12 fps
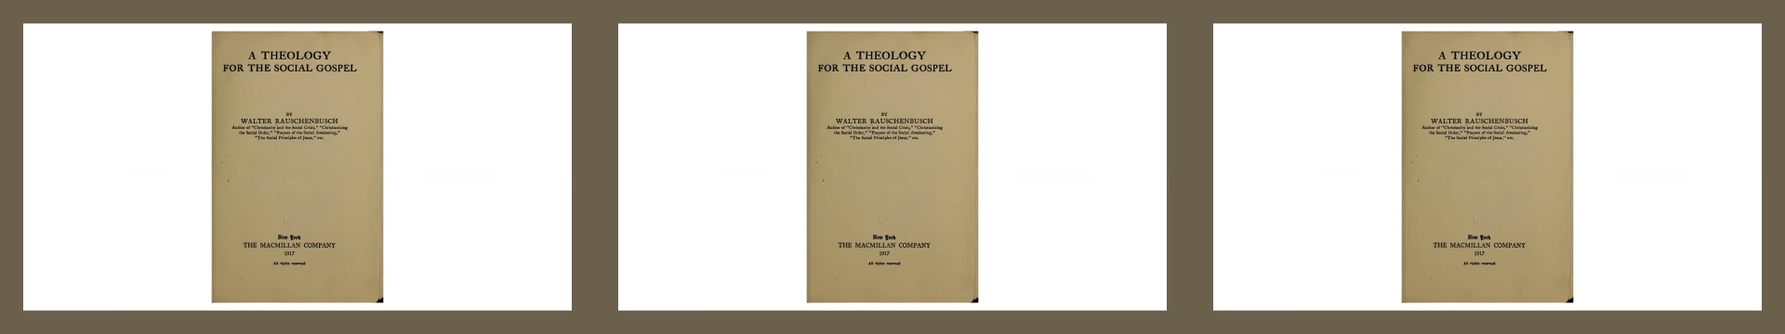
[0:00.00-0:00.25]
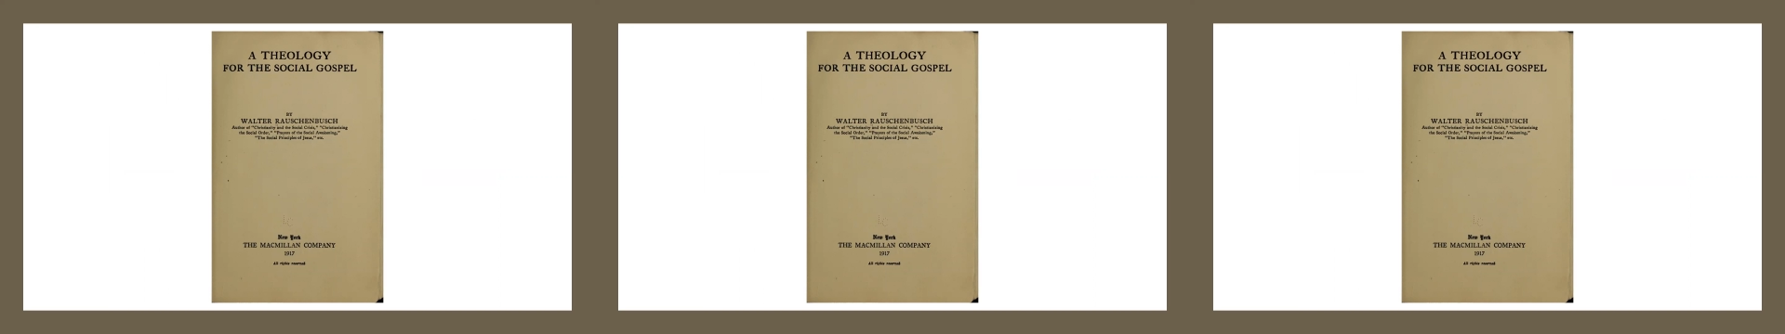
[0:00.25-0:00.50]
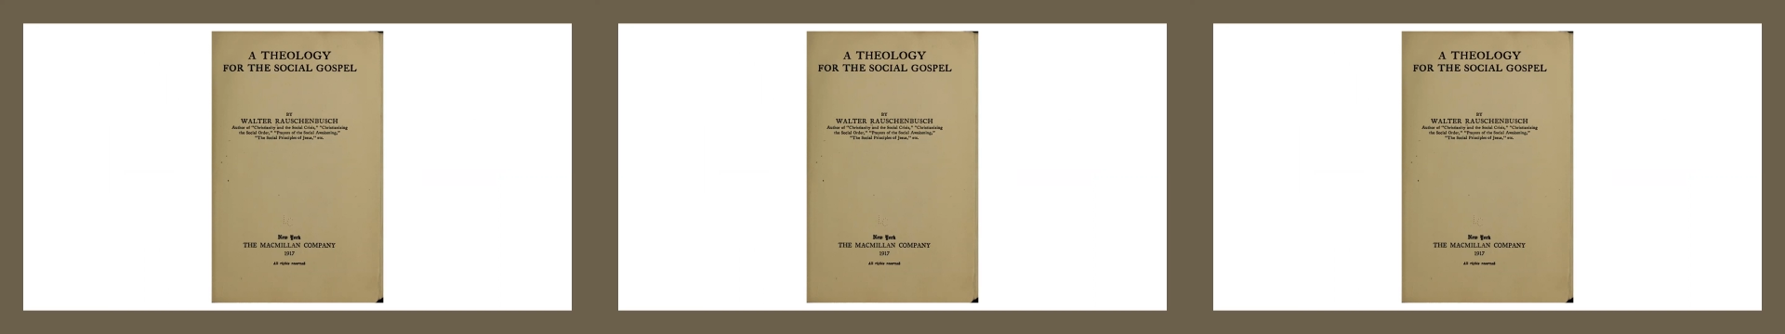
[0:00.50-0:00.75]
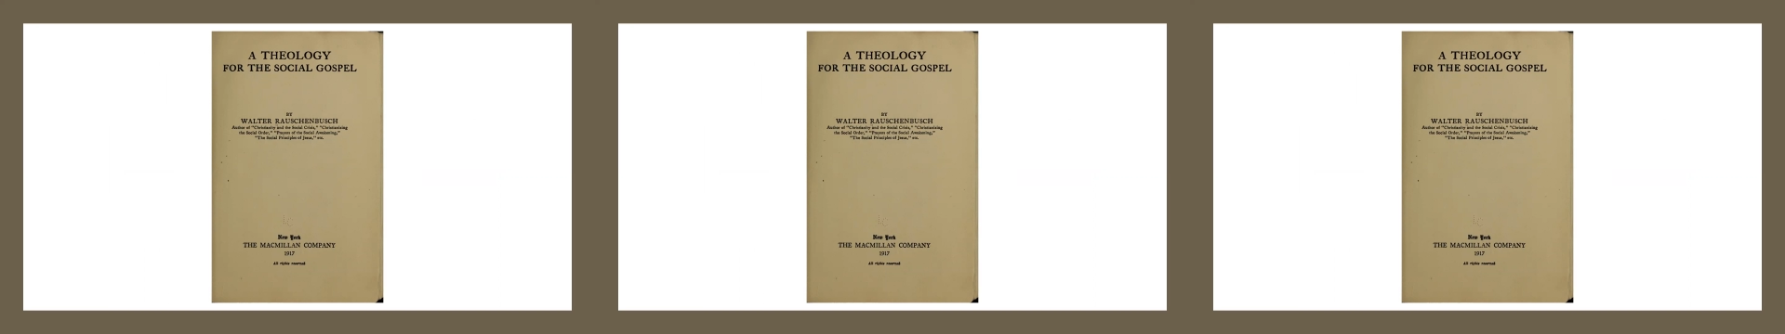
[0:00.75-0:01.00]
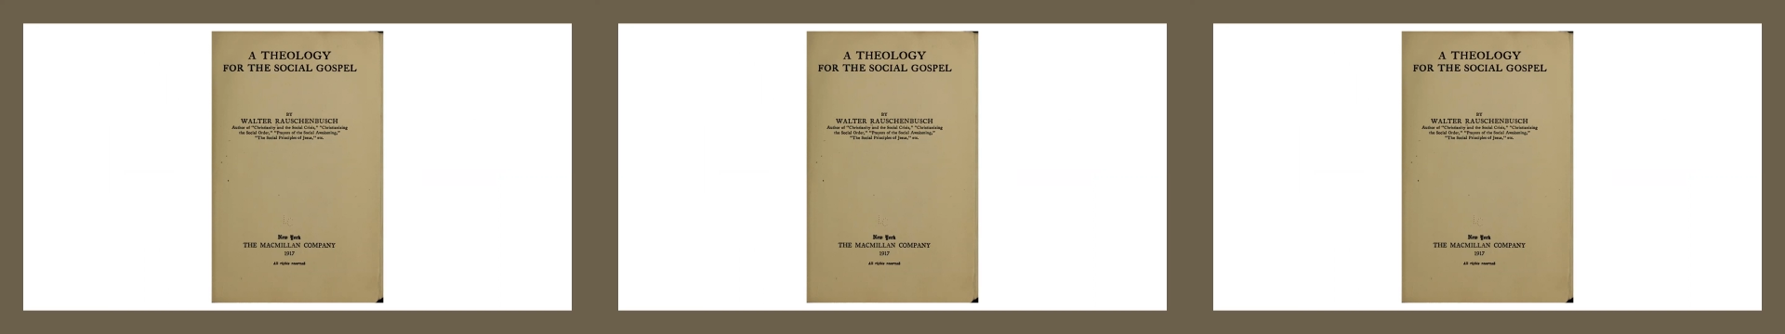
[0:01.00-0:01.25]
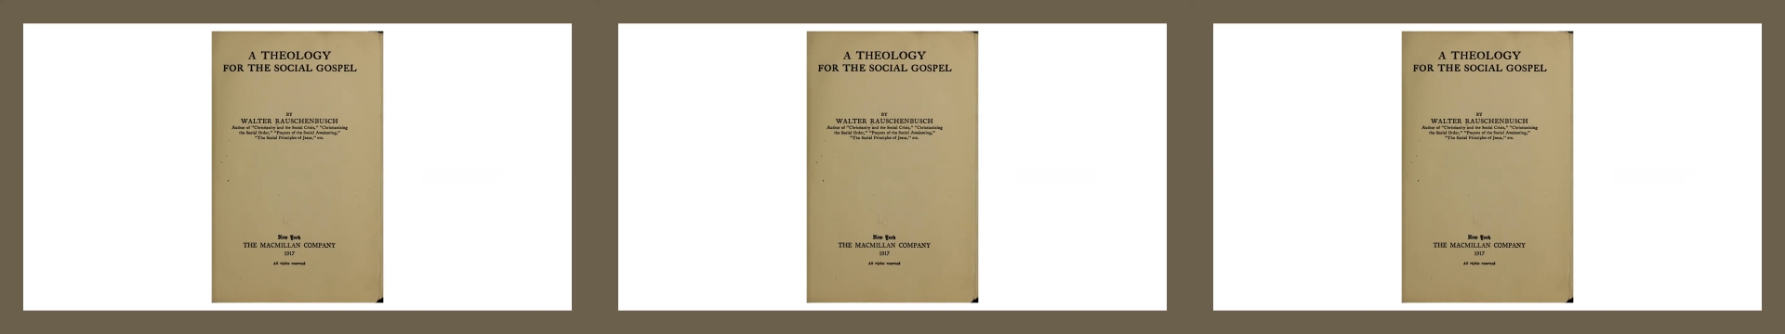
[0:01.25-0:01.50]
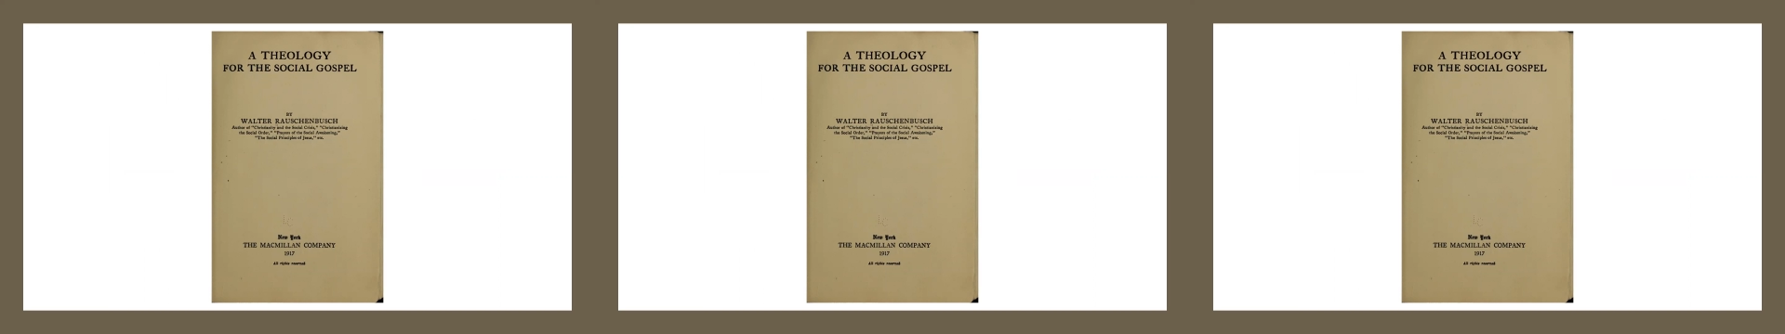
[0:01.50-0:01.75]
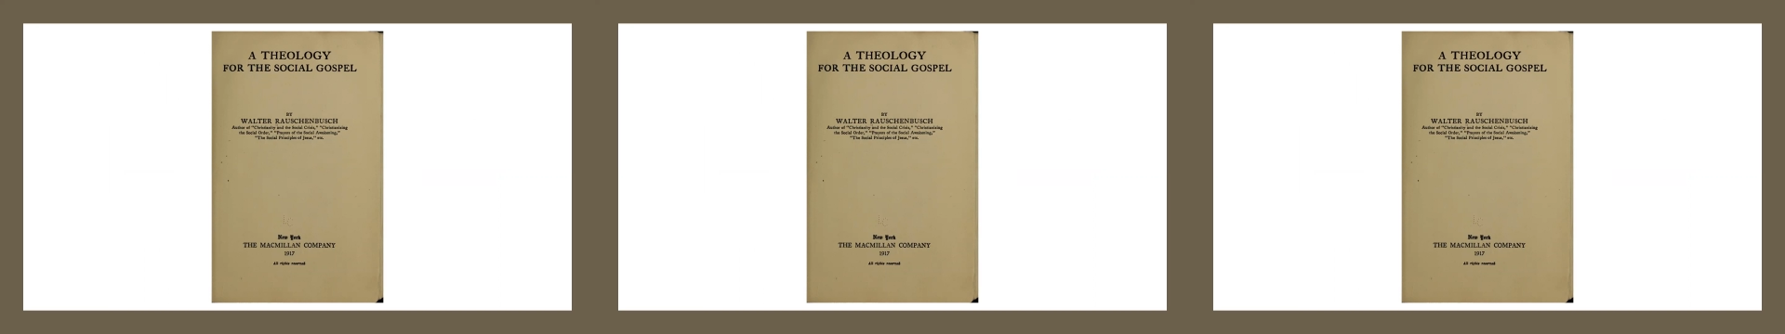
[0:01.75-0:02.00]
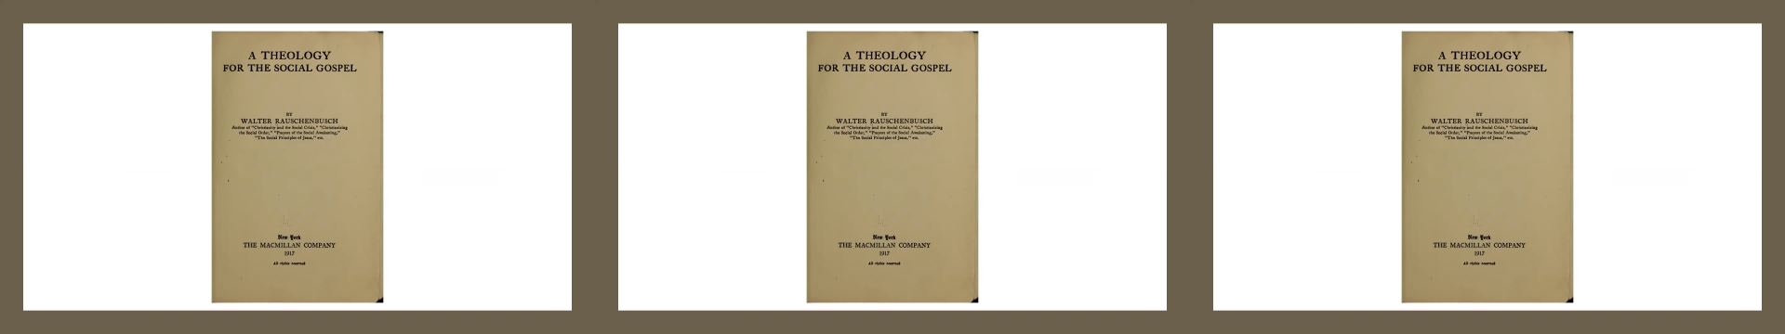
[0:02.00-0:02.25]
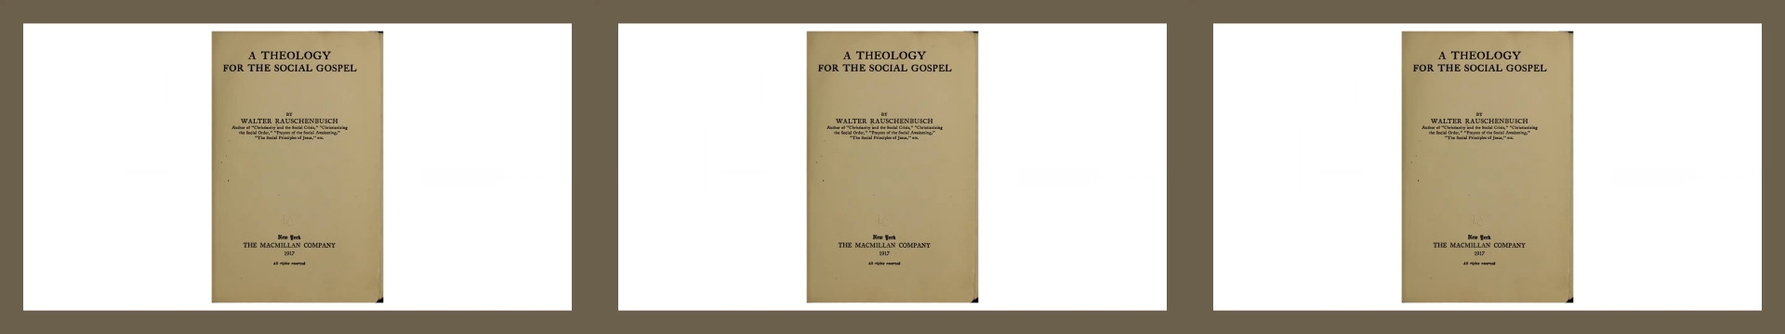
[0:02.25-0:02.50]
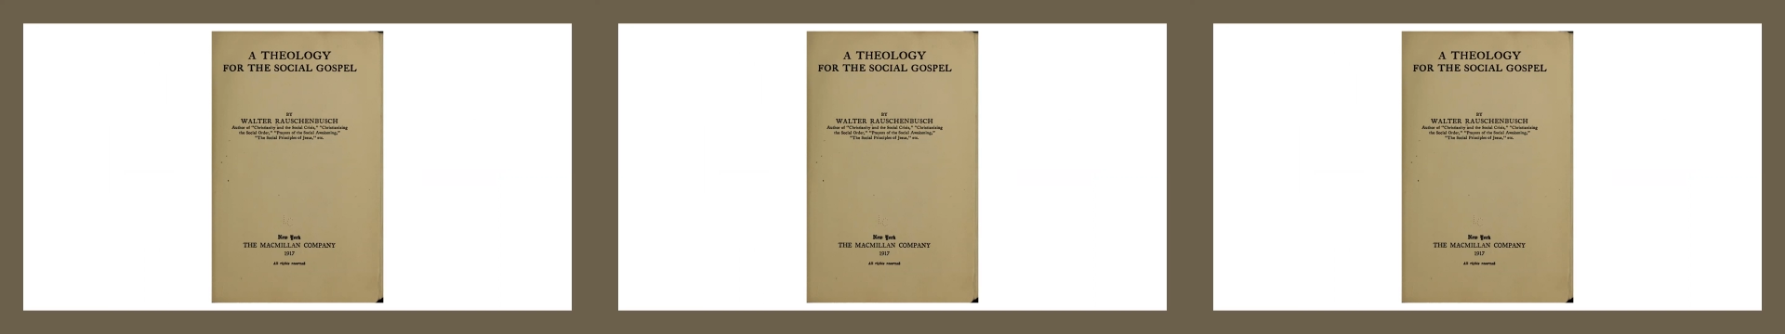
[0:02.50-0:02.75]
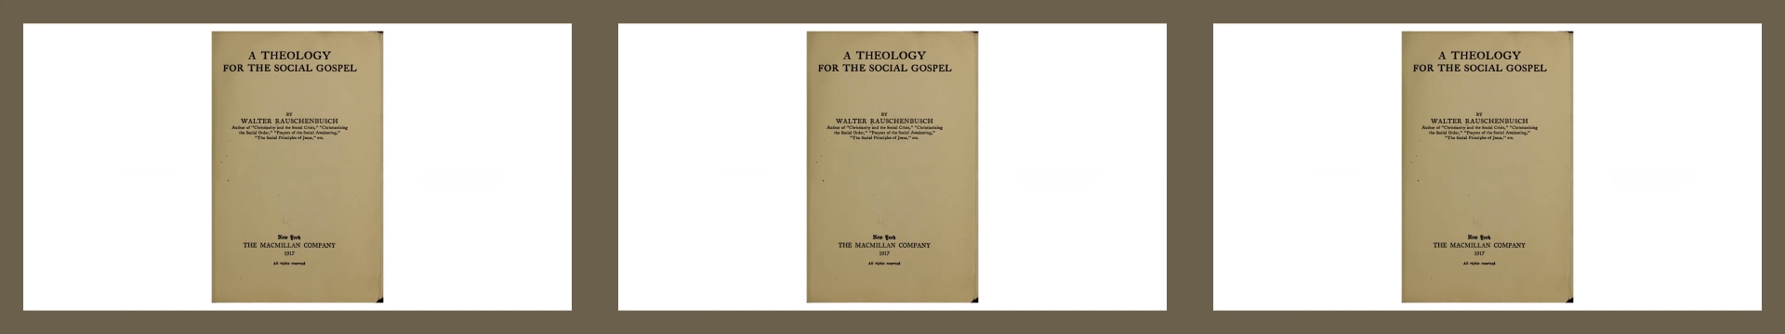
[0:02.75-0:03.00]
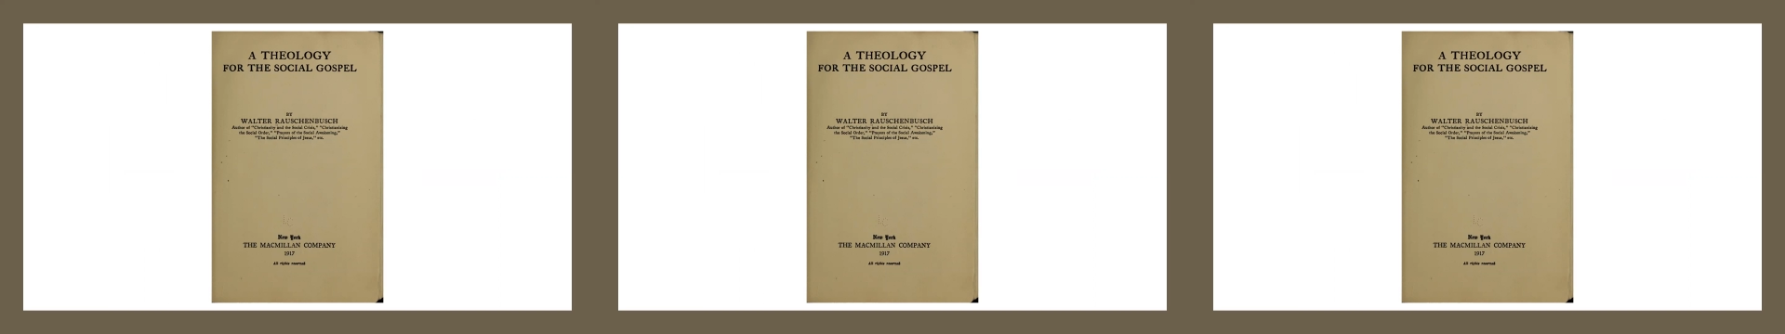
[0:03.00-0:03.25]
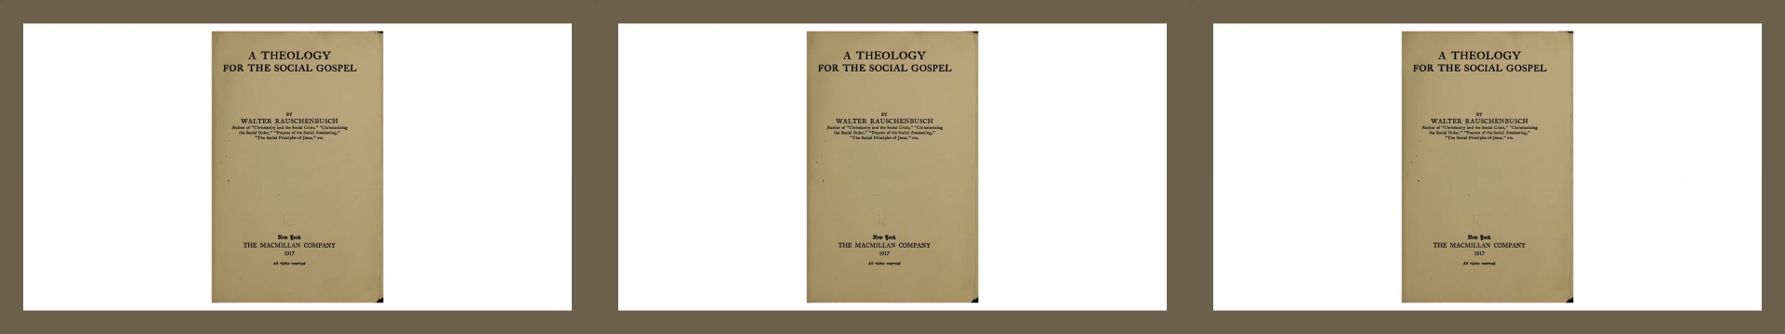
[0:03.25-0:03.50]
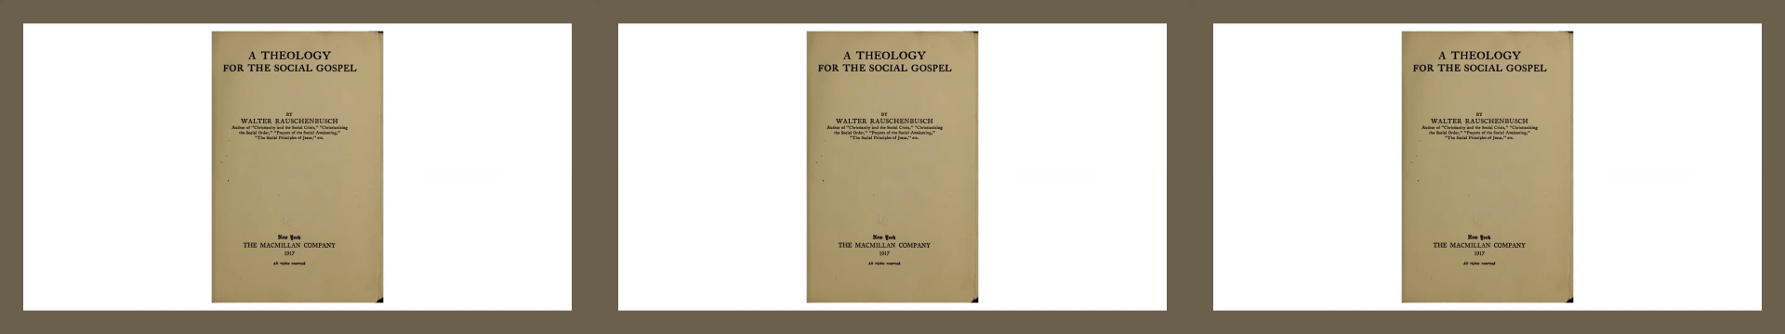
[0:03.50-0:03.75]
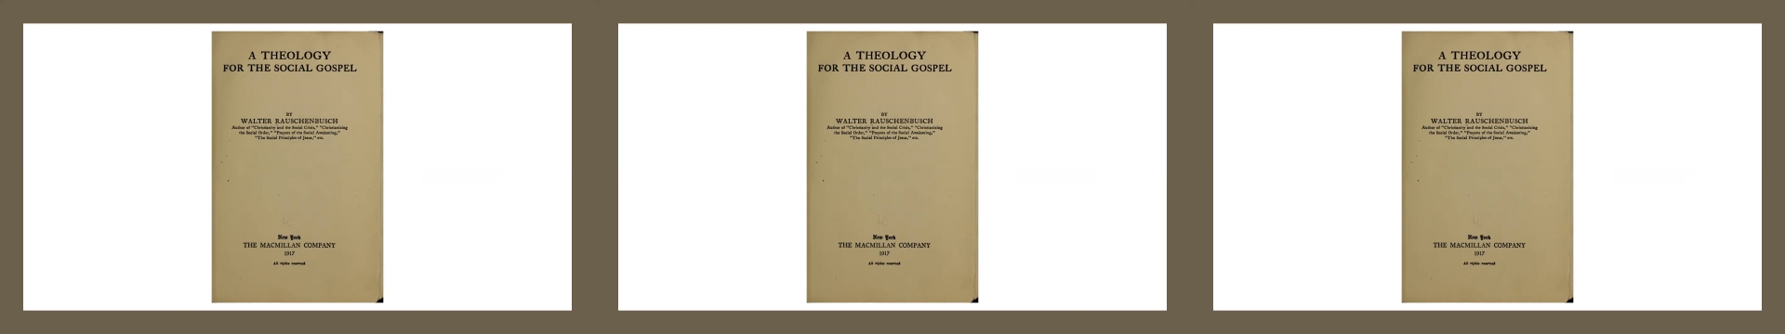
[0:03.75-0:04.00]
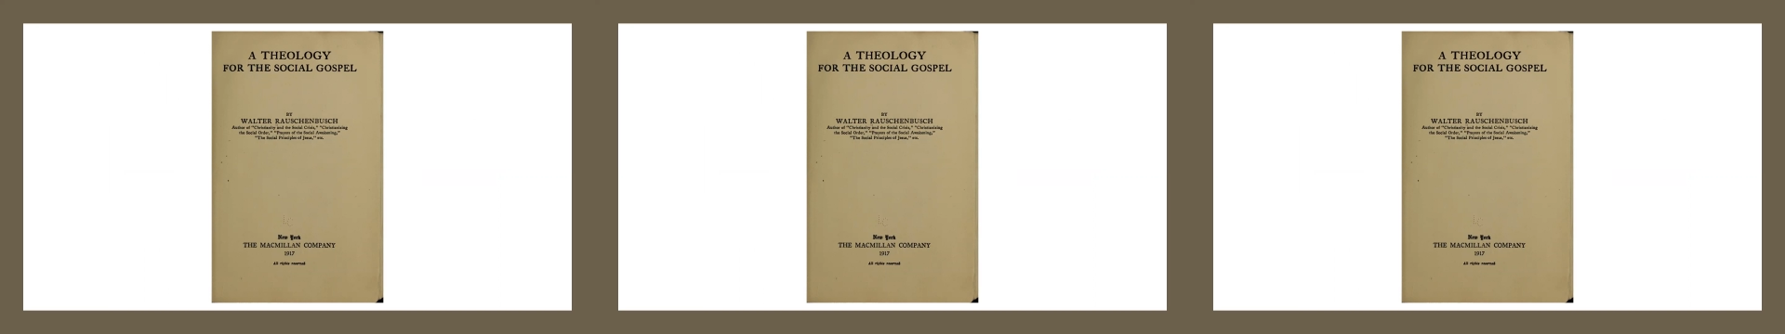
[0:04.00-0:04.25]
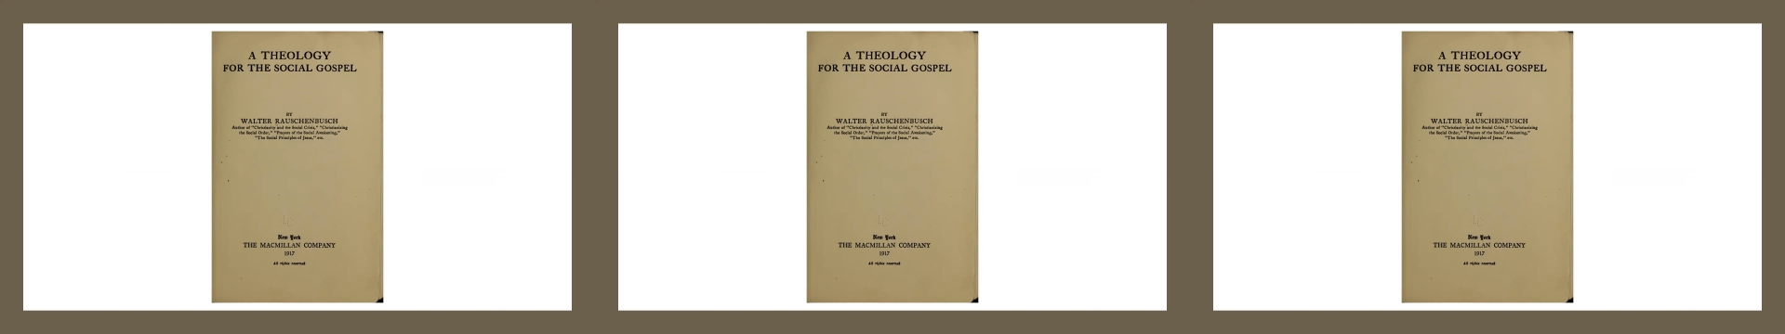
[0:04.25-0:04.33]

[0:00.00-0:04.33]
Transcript: [unreadable: no face in view]